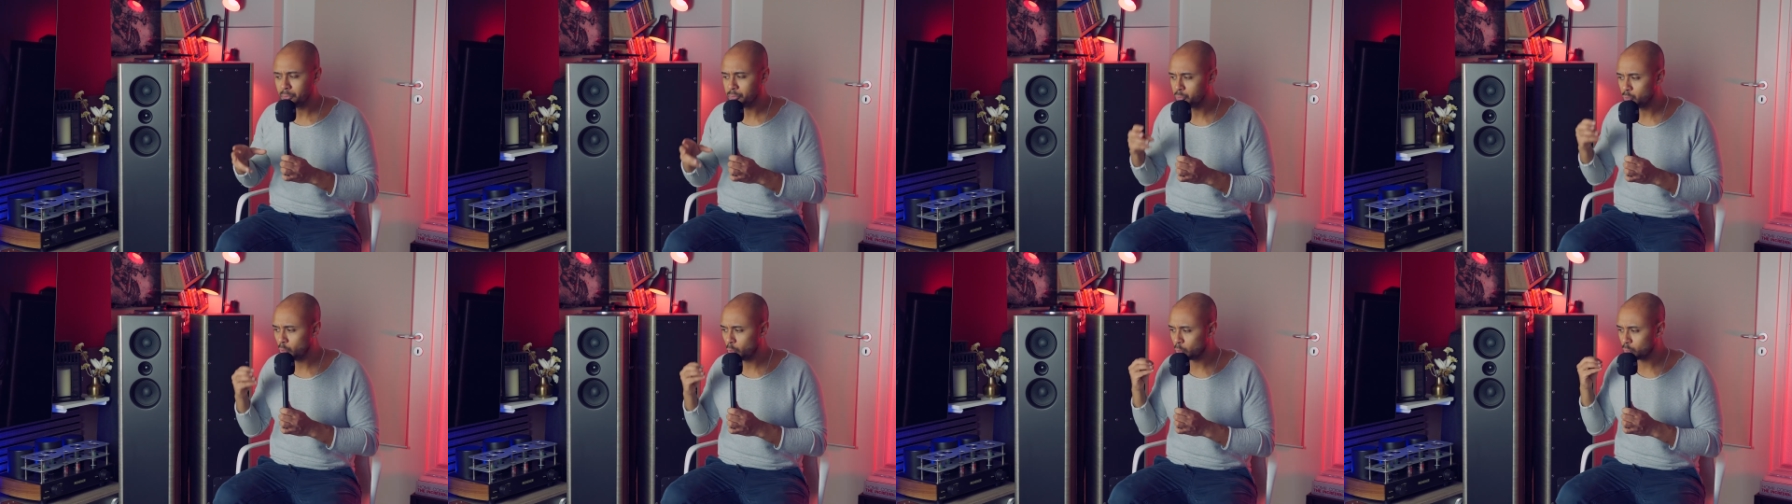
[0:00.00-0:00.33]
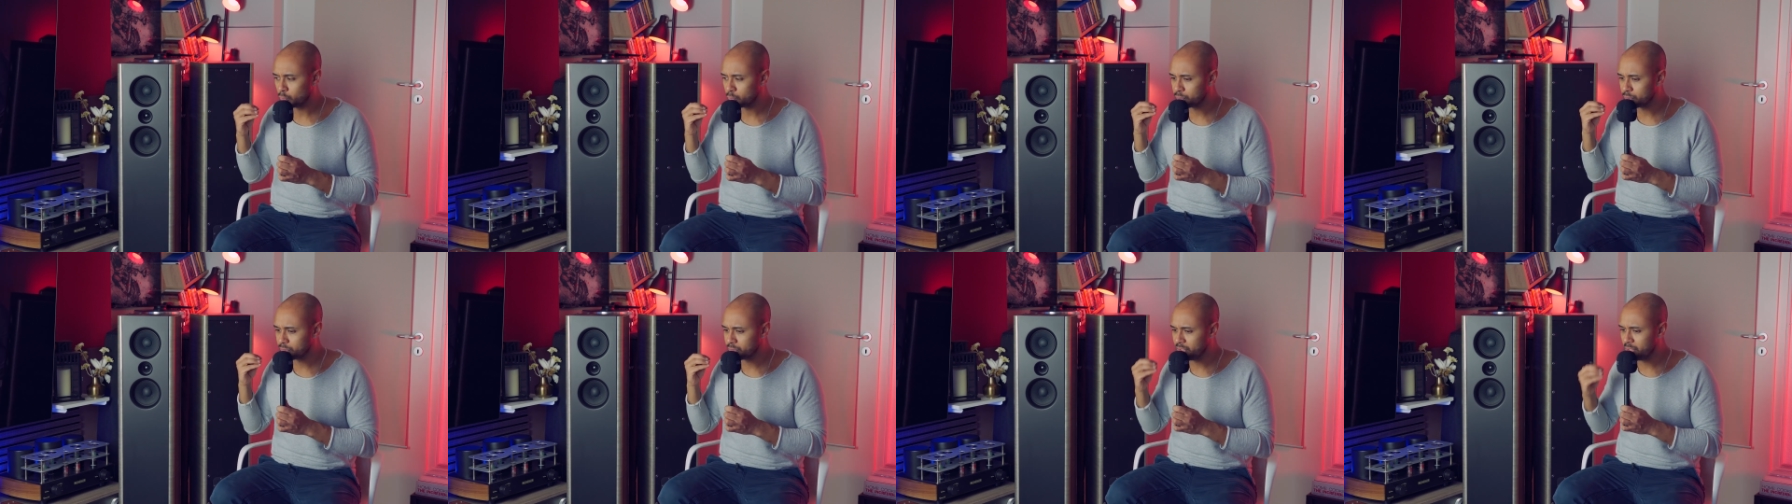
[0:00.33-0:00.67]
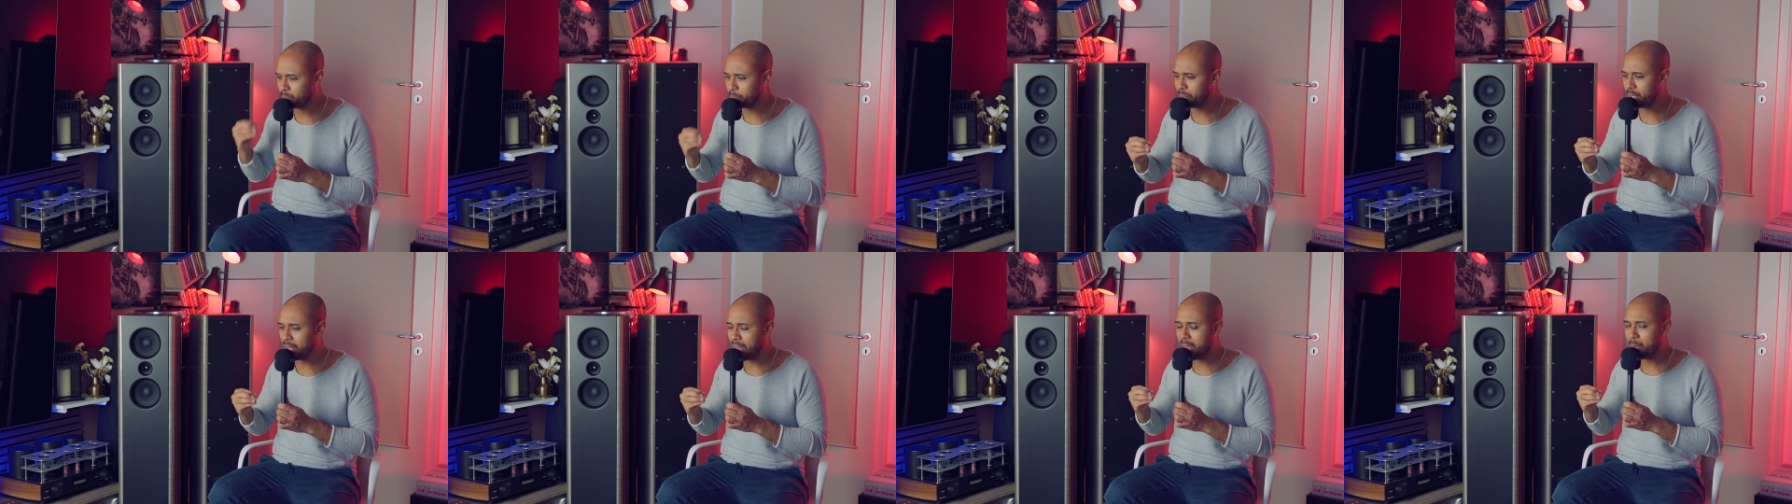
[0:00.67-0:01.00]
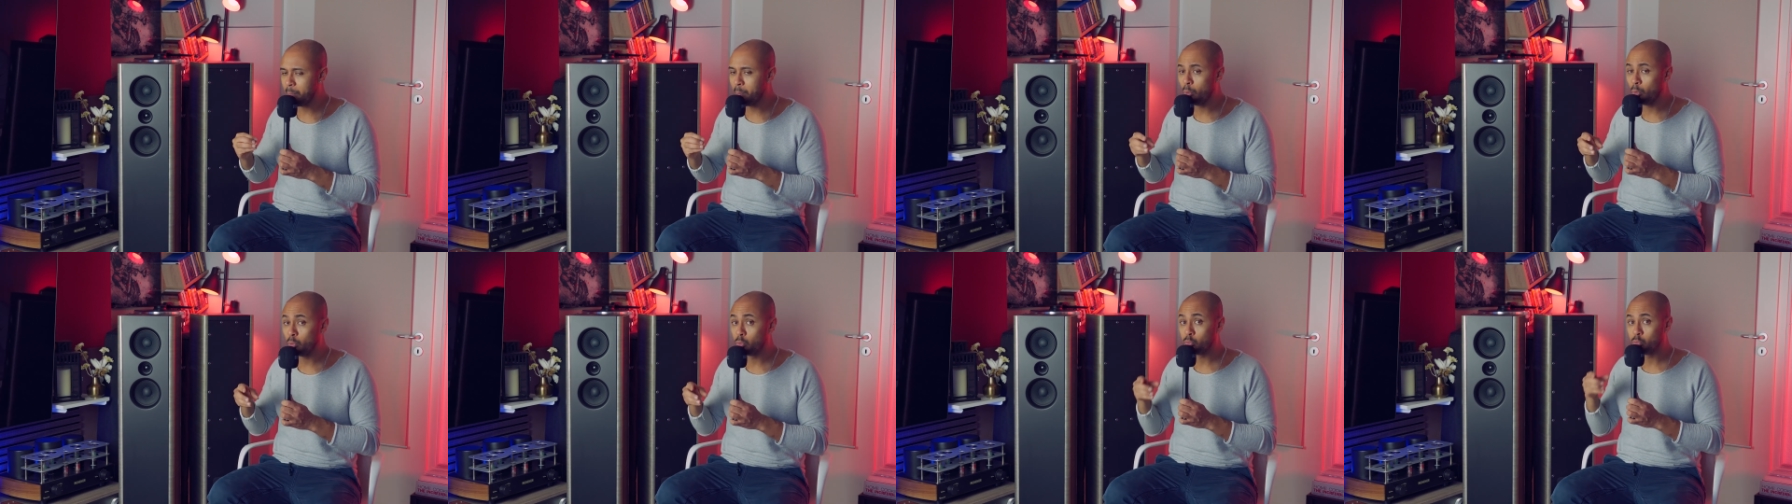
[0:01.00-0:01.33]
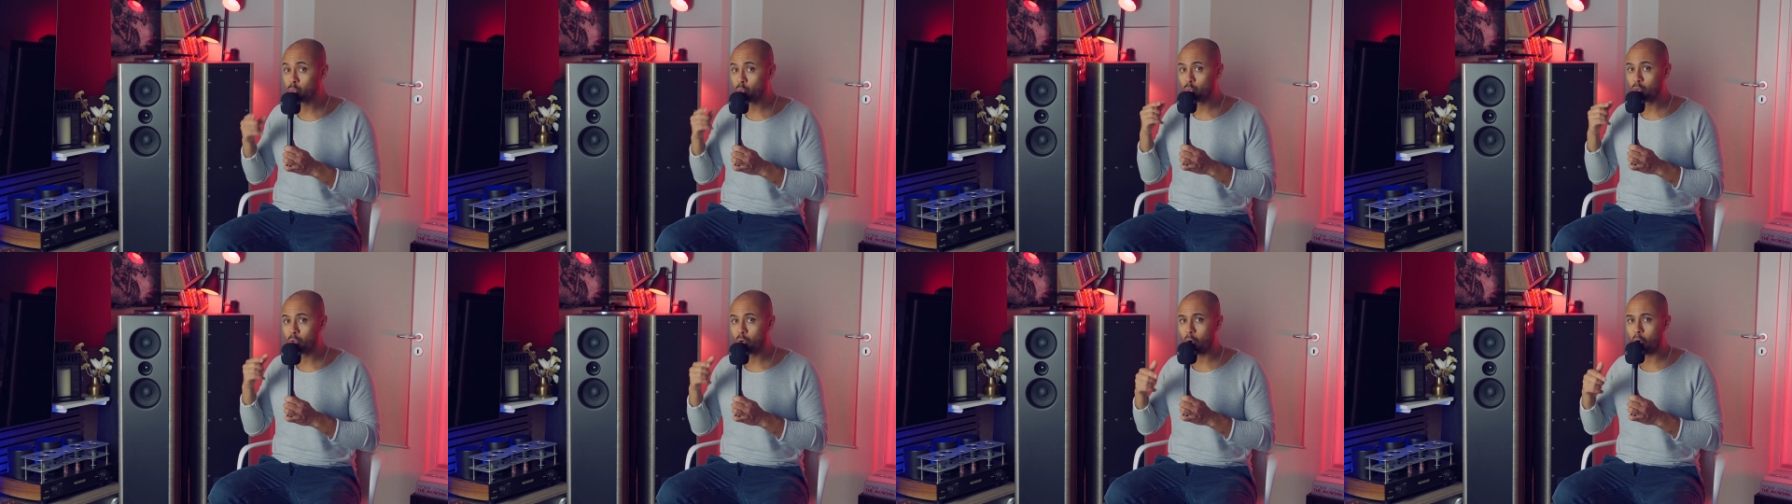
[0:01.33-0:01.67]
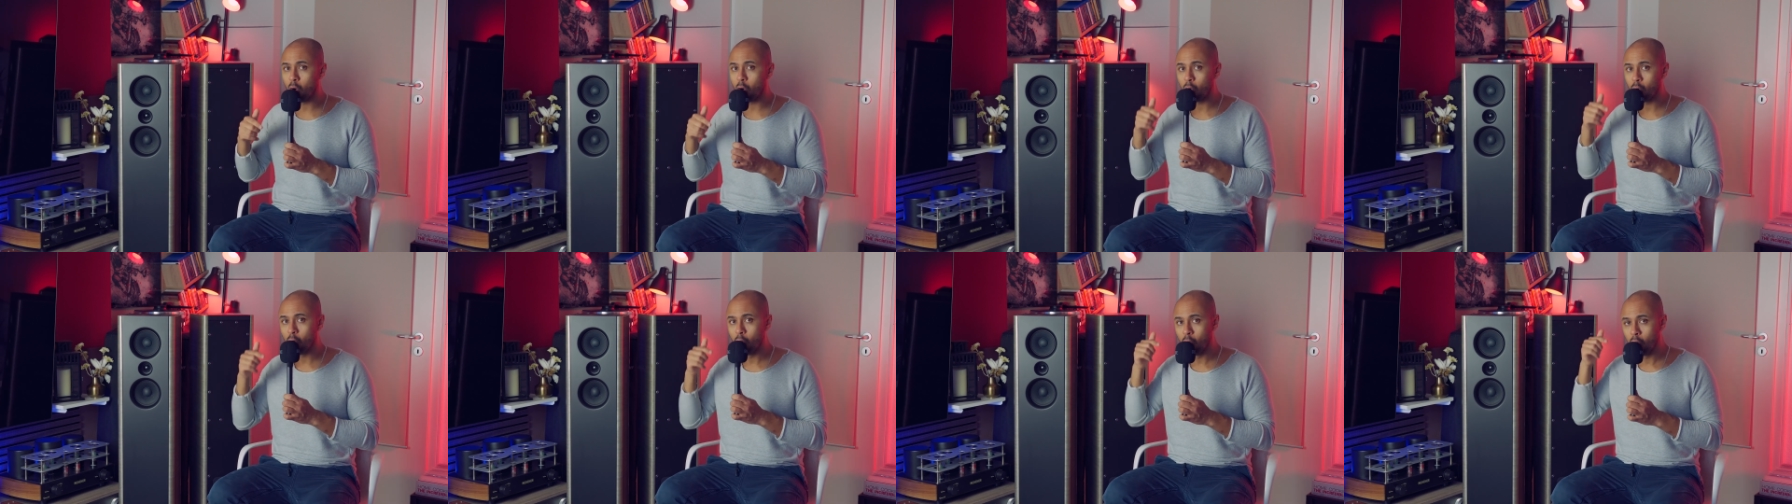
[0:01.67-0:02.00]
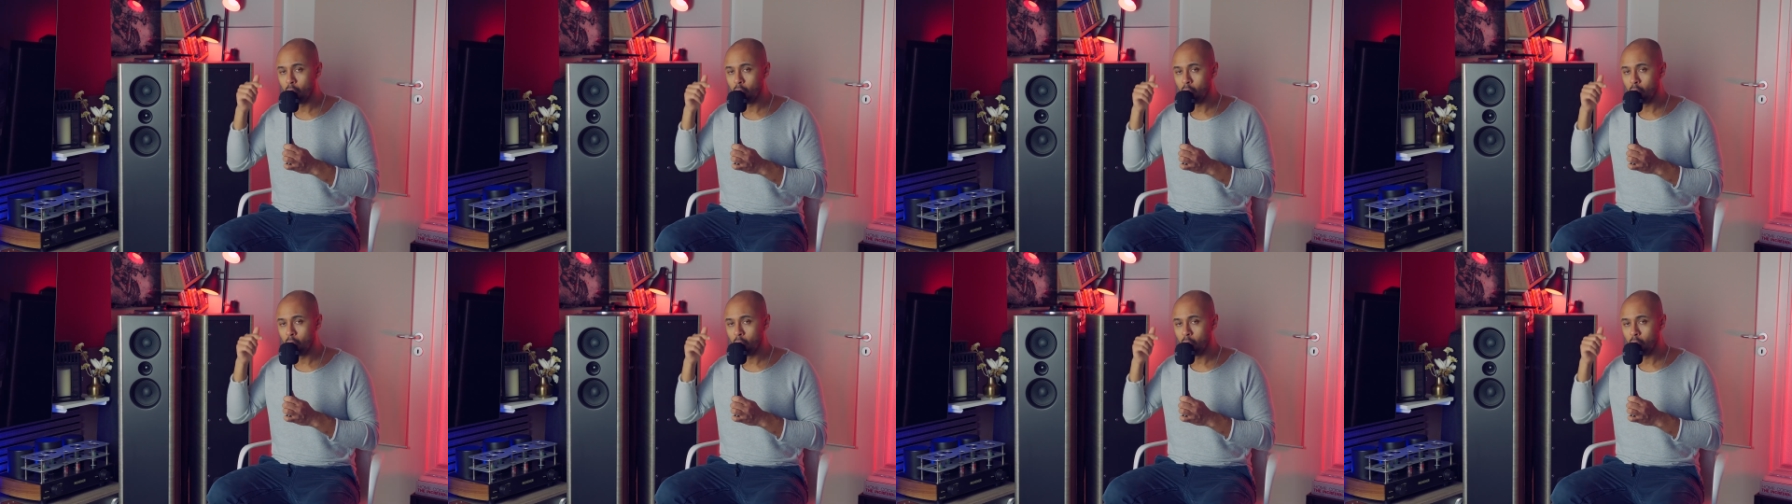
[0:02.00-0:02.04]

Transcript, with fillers: so still be able to go